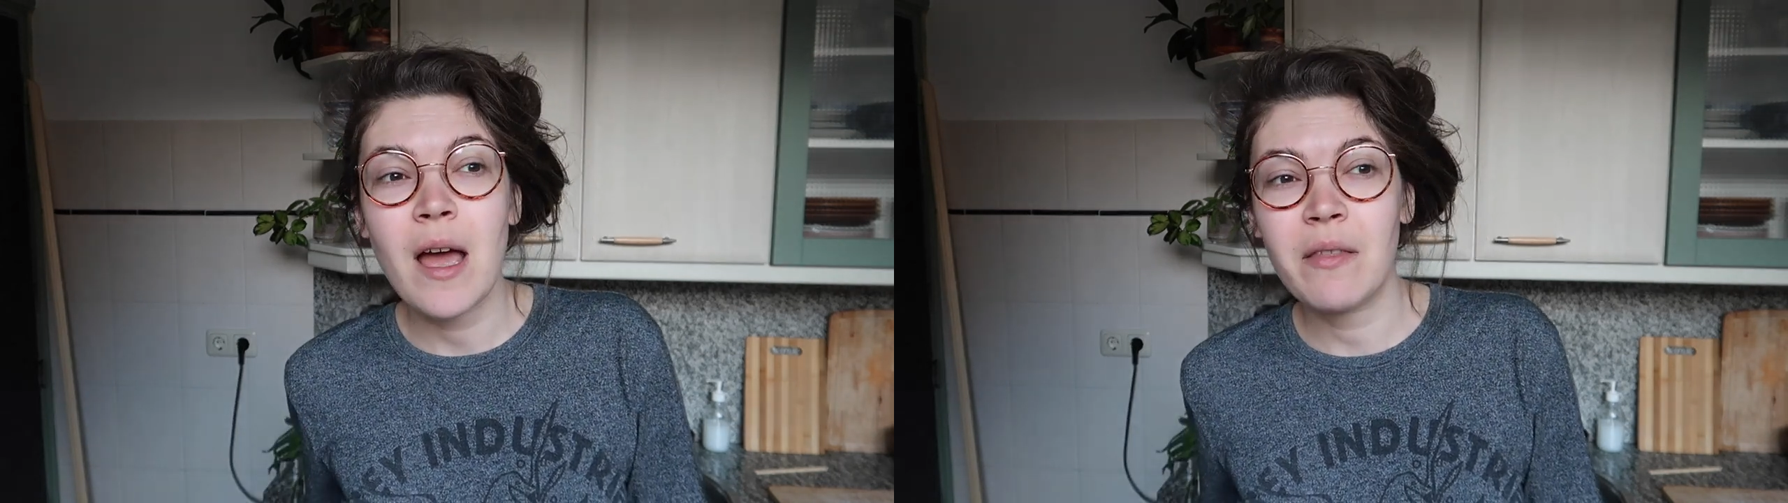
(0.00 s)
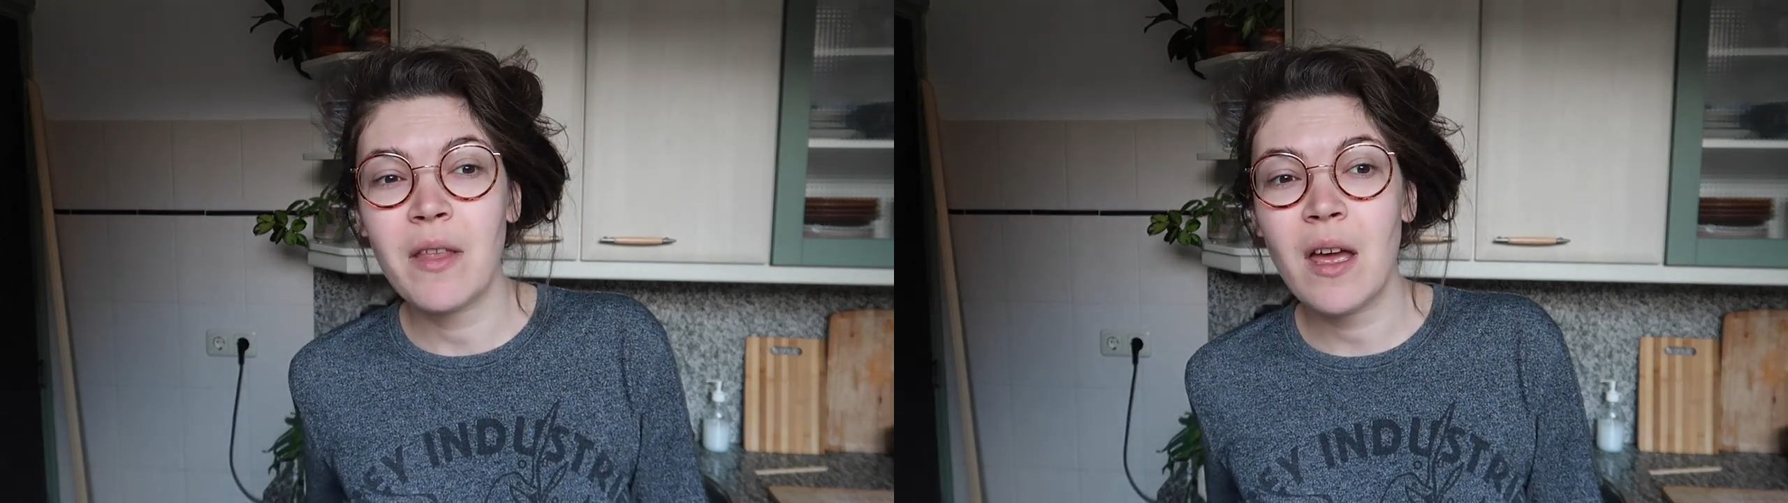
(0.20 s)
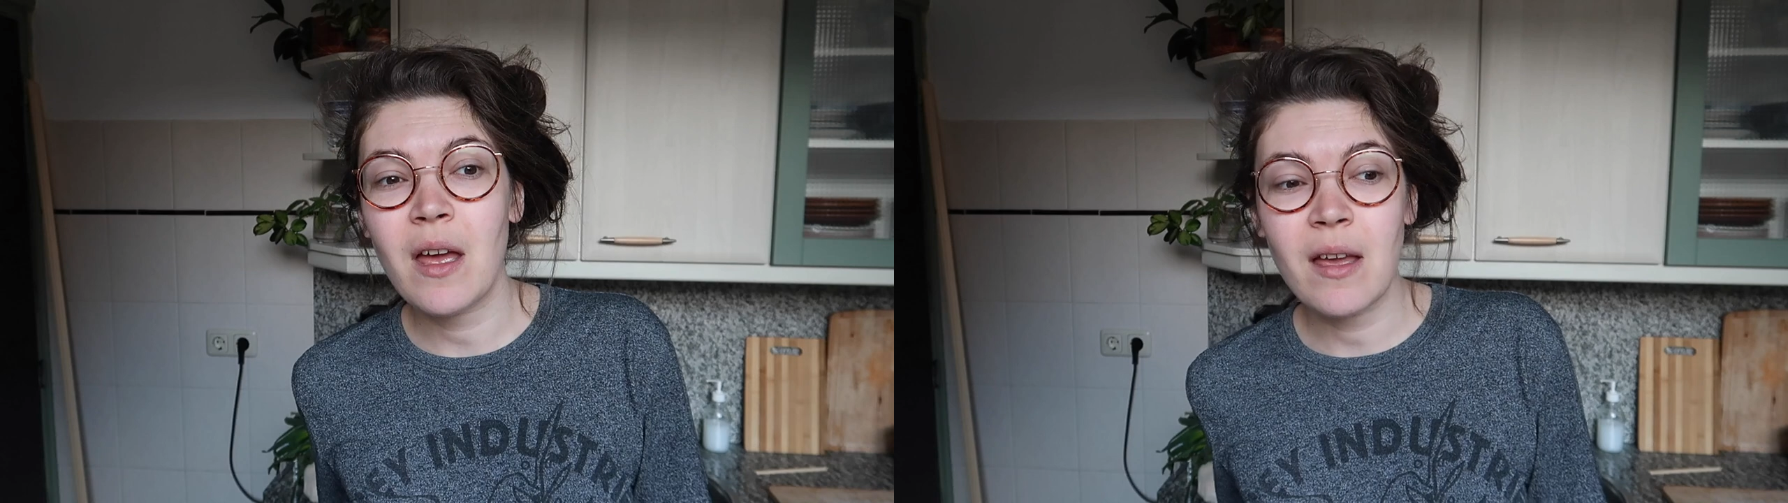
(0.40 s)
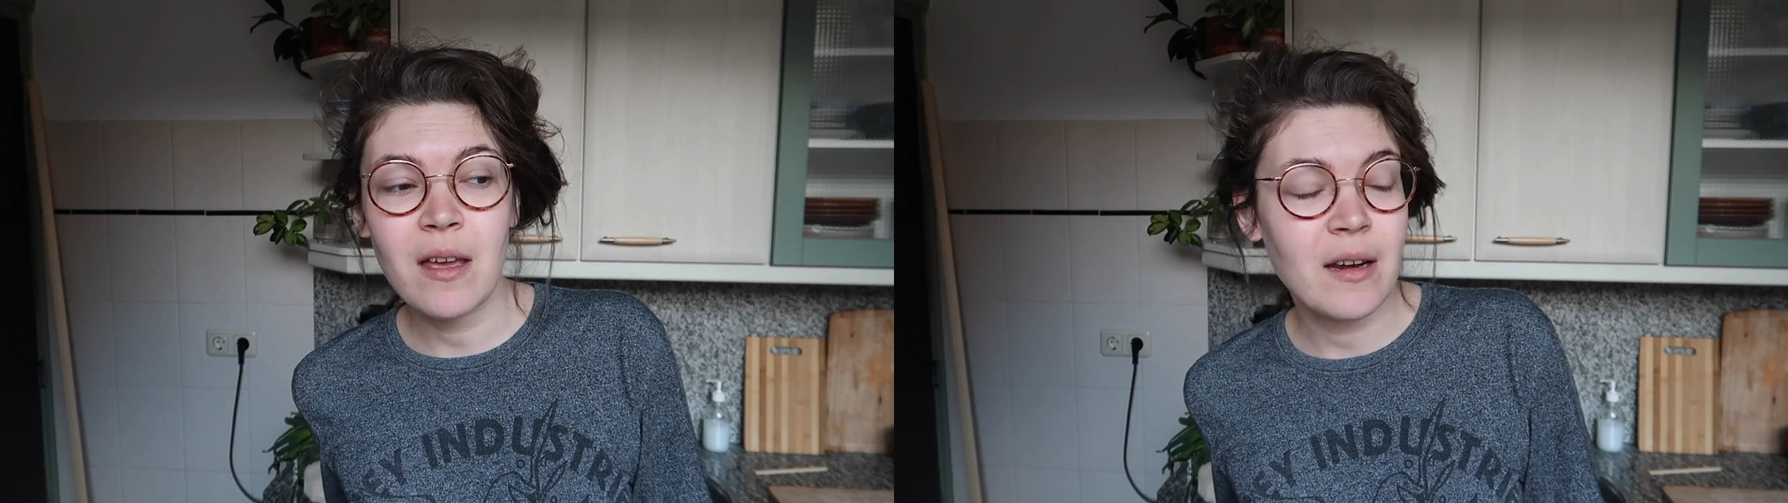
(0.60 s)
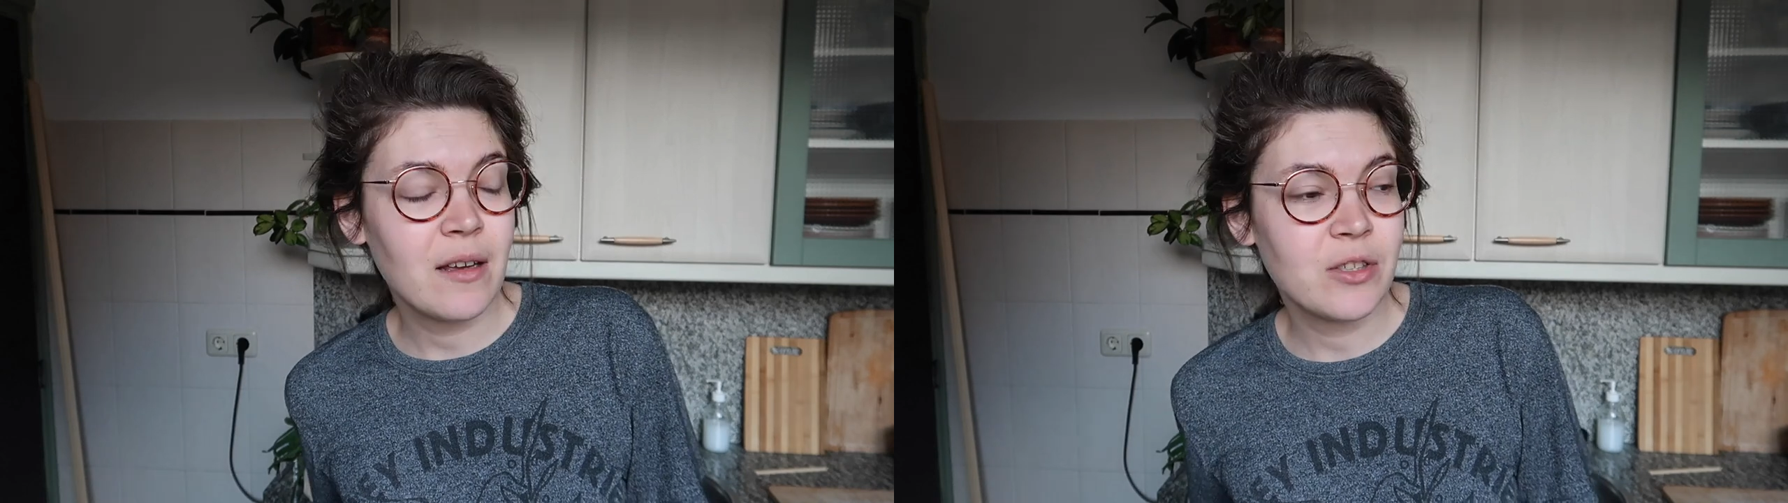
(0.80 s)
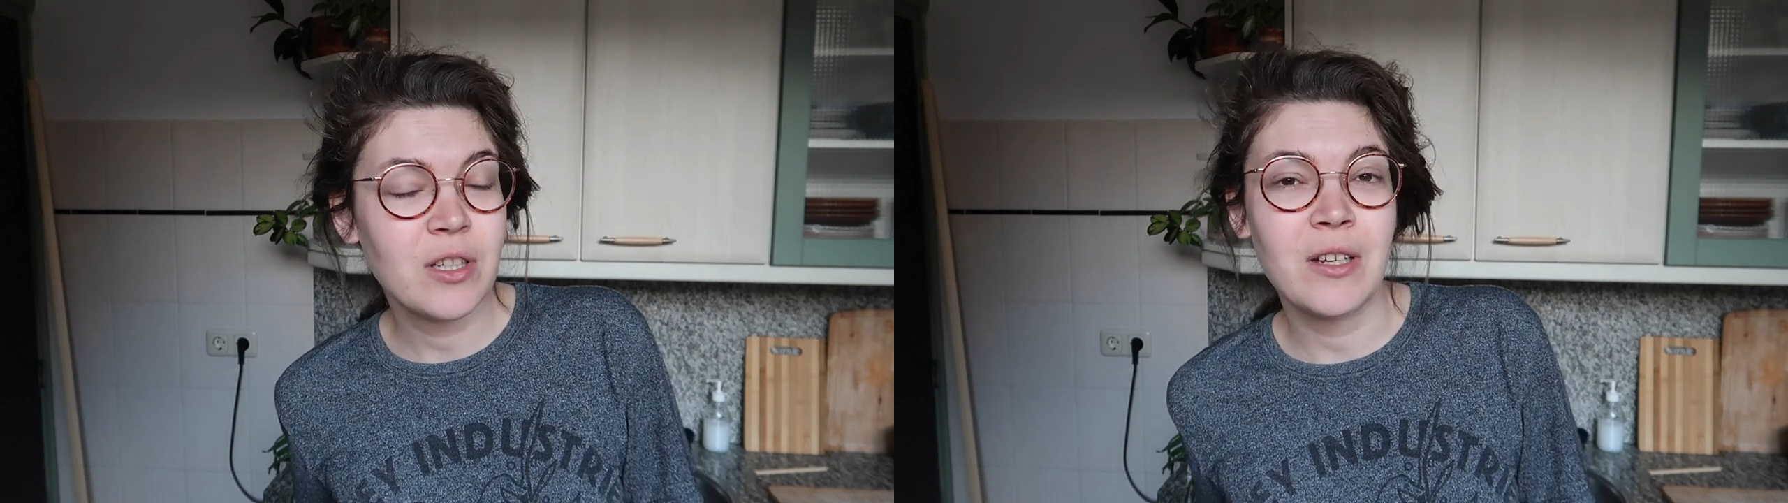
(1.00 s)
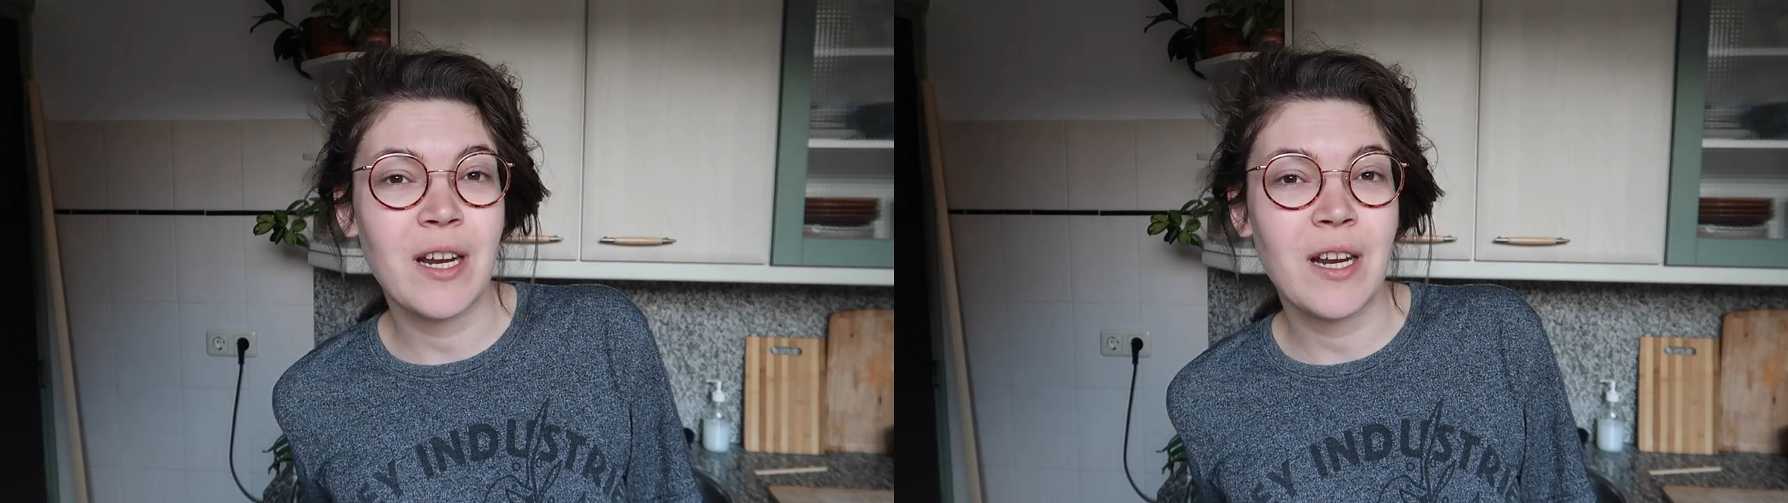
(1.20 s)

And then I'll see you